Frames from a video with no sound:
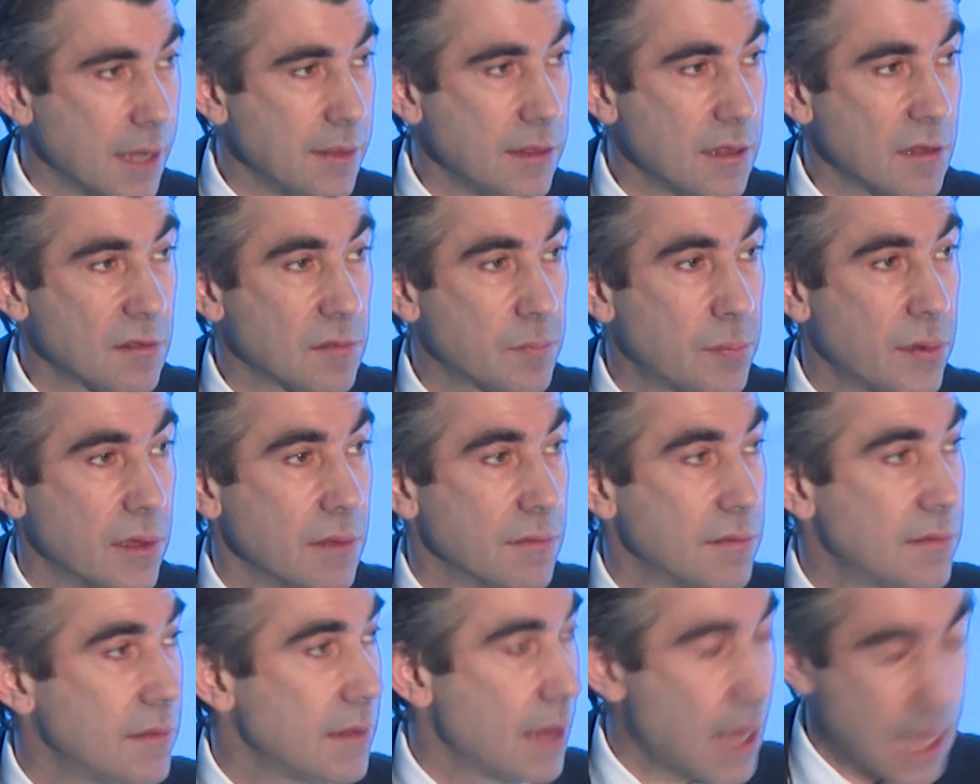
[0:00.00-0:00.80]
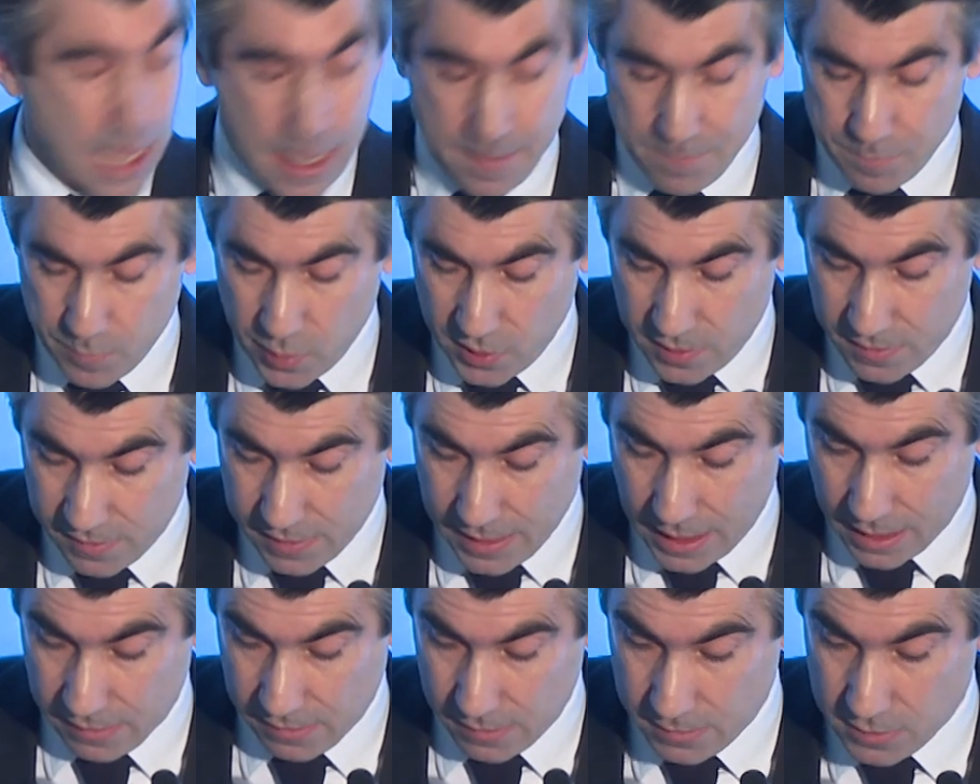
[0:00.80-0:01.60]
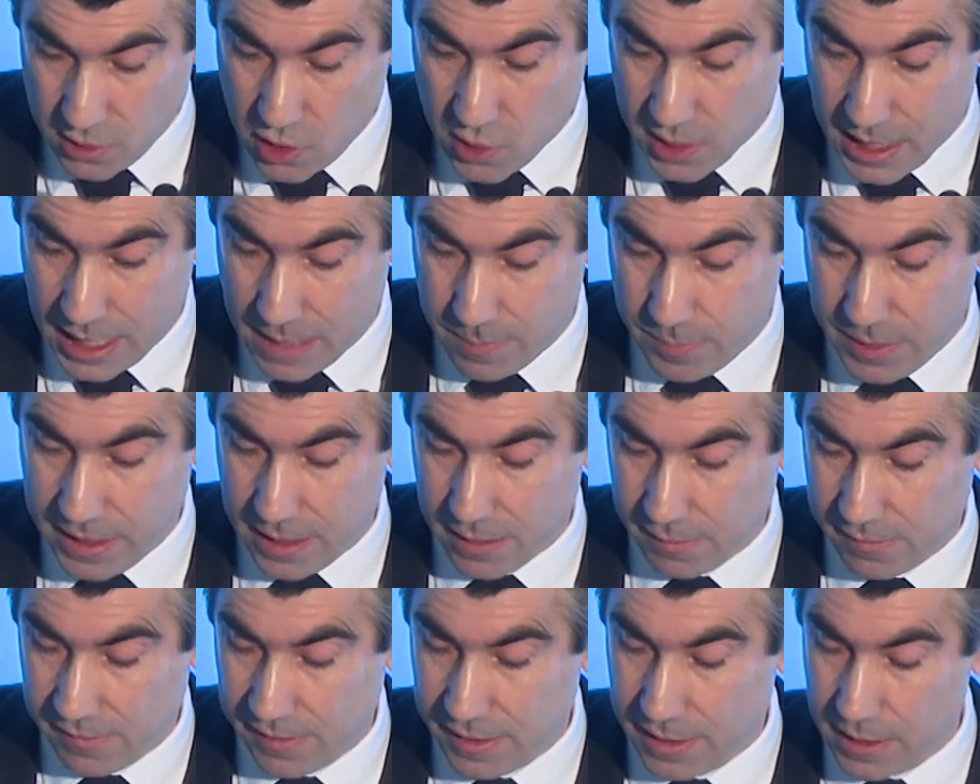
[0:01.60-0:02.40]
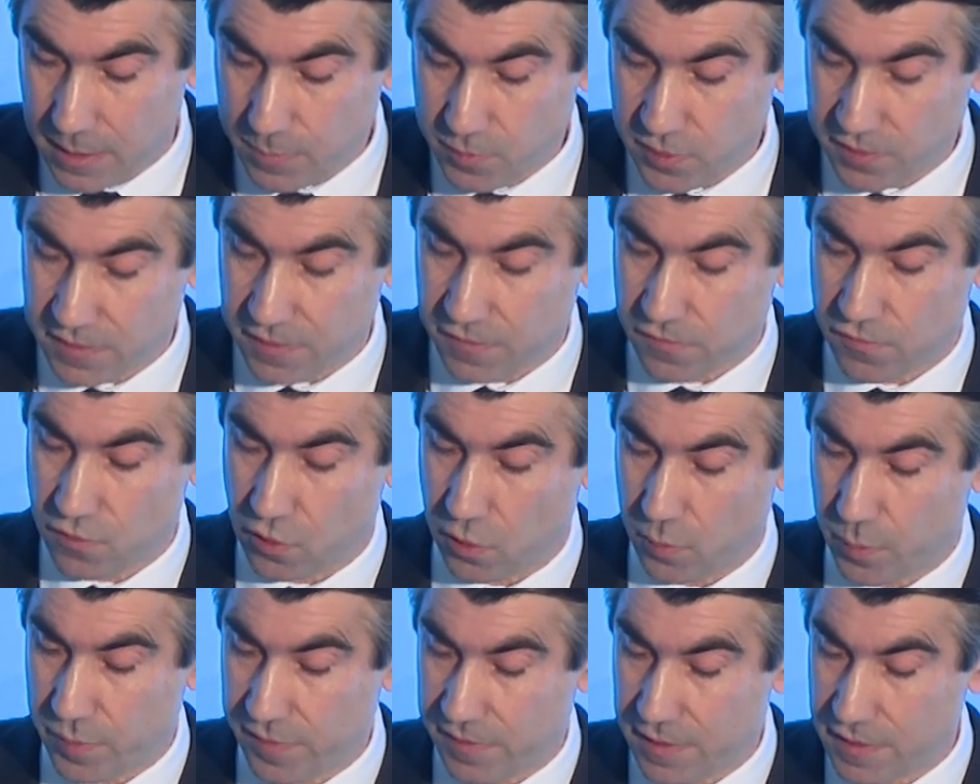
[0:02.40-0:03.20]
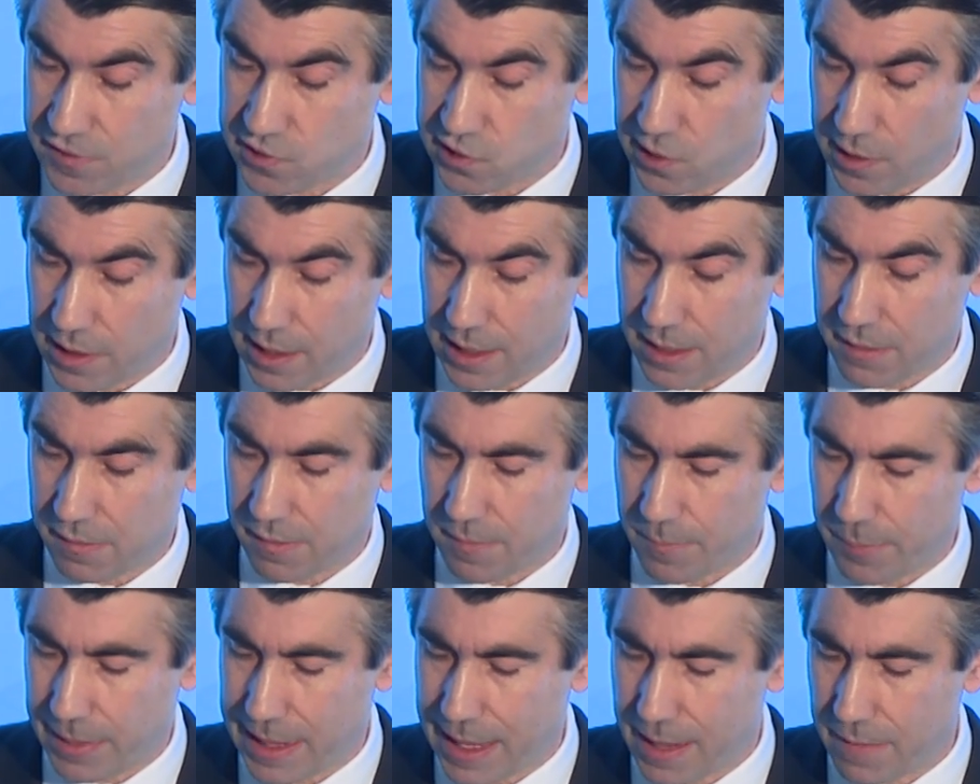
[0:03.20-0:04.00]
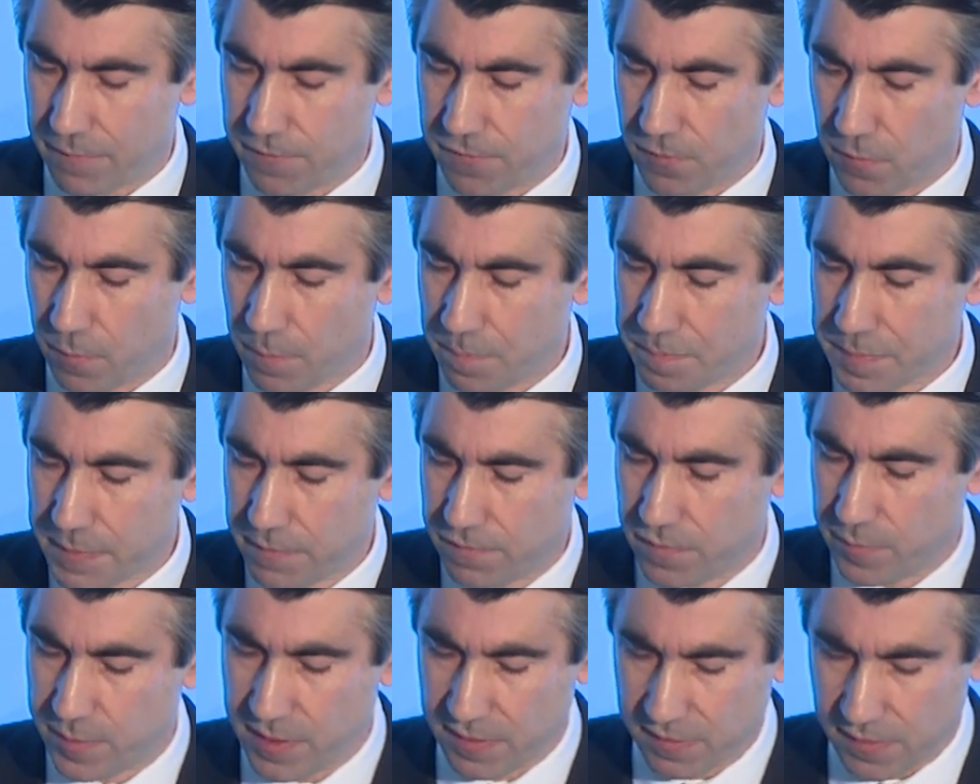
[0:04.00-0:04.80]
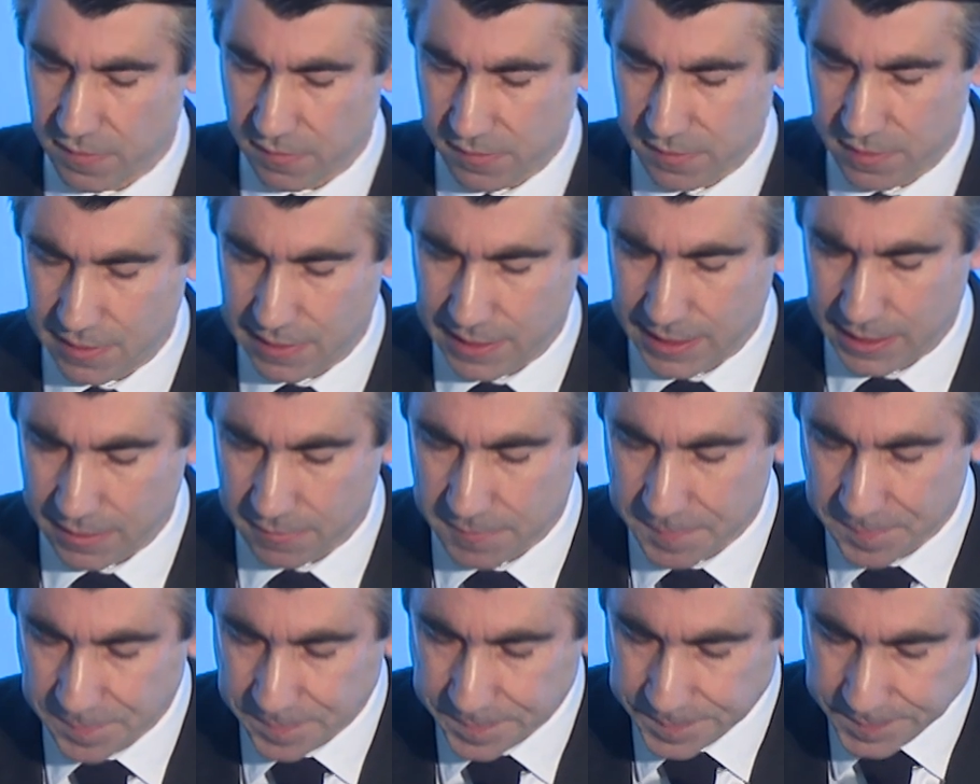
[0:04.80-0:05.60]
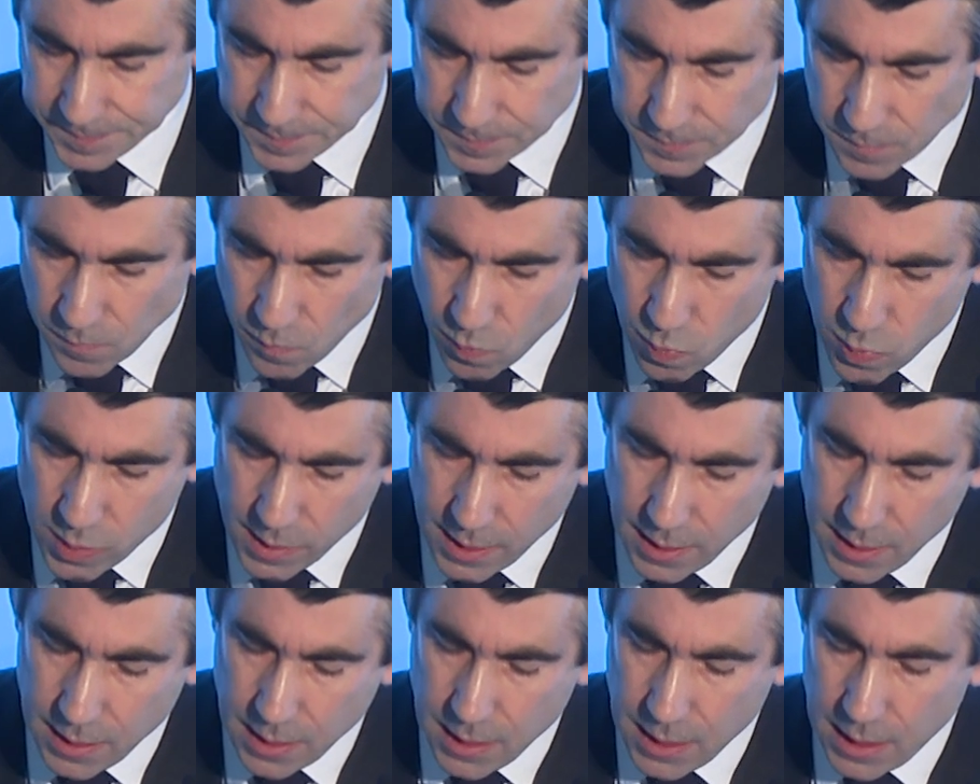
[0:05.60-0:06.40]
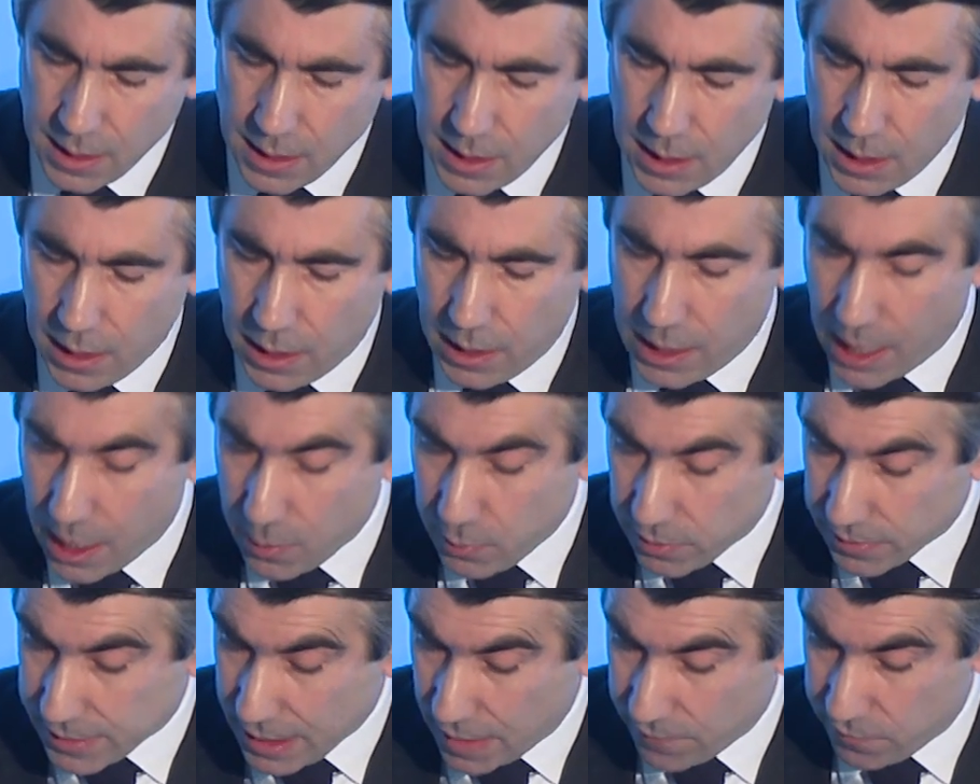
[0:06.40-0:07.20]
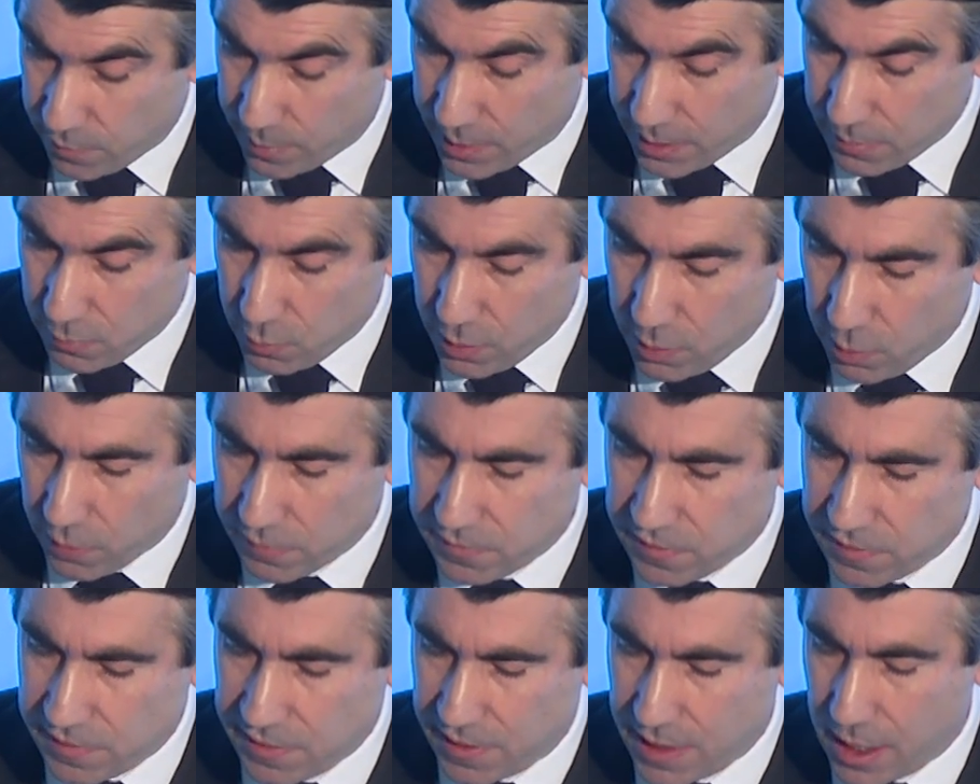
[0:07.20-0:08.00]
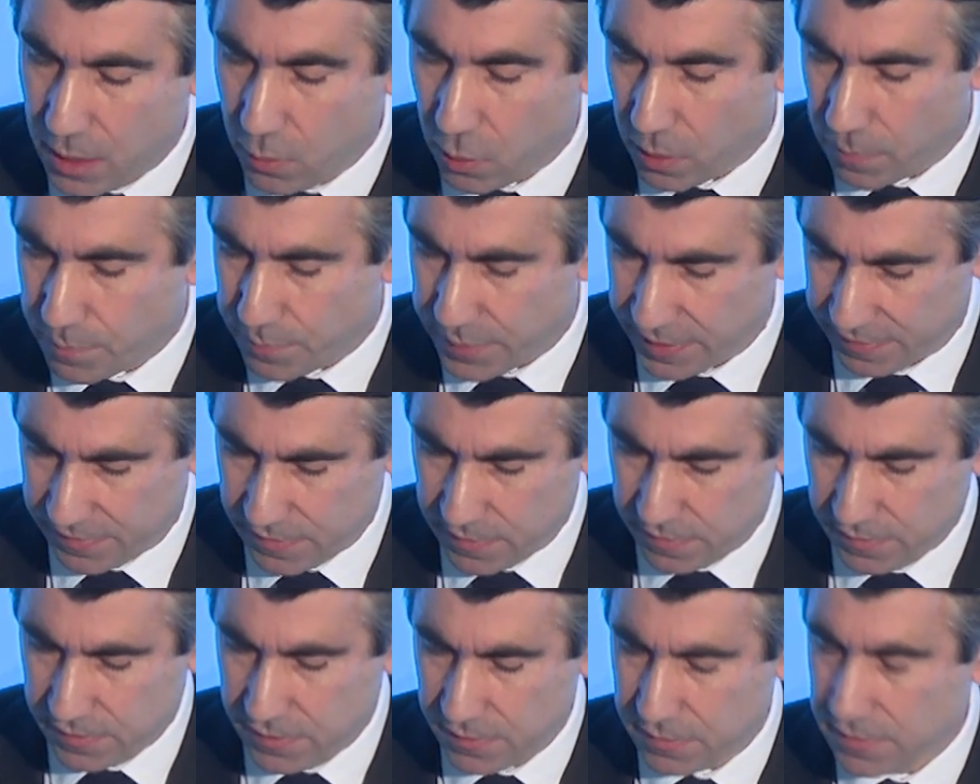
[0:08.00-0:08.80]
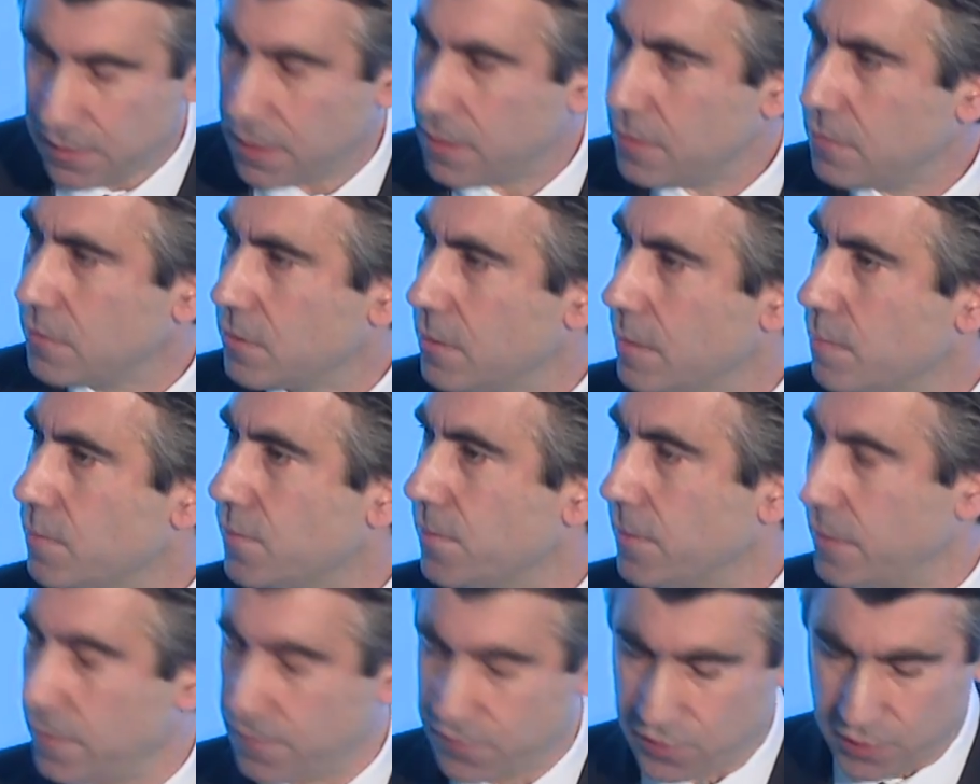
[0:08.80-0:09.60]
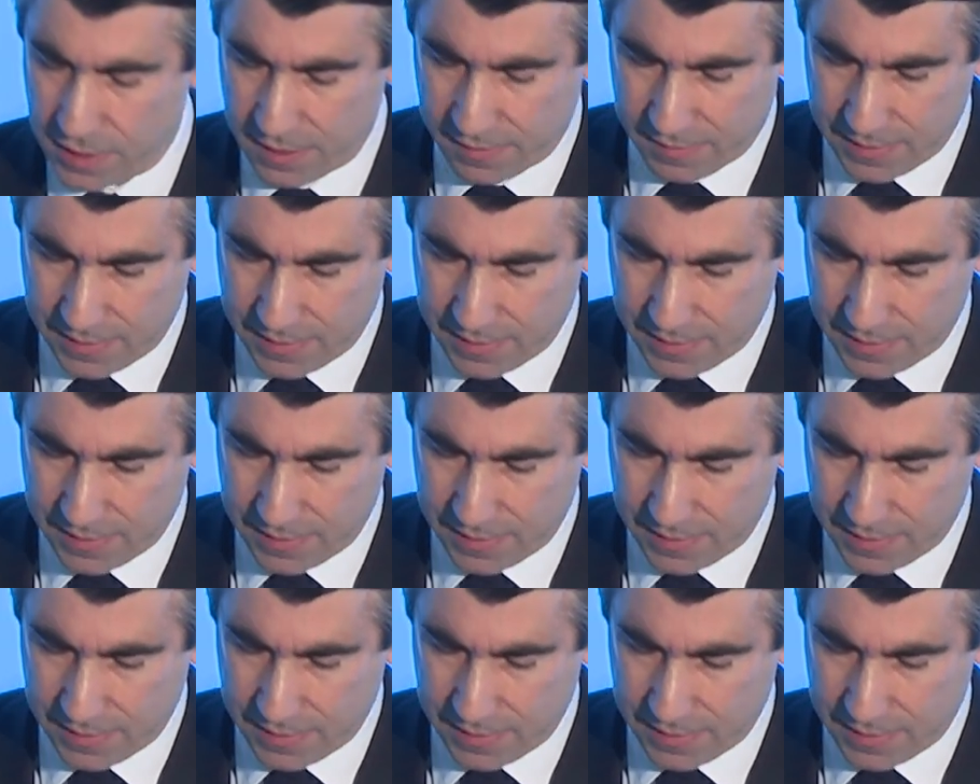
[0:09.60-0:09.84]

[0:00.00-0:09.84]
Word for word: this puts, um, puts us and U K P L C in a pretty strong position and as a platform for business to lead. Like with government, we wanted to know what business could do to improve trust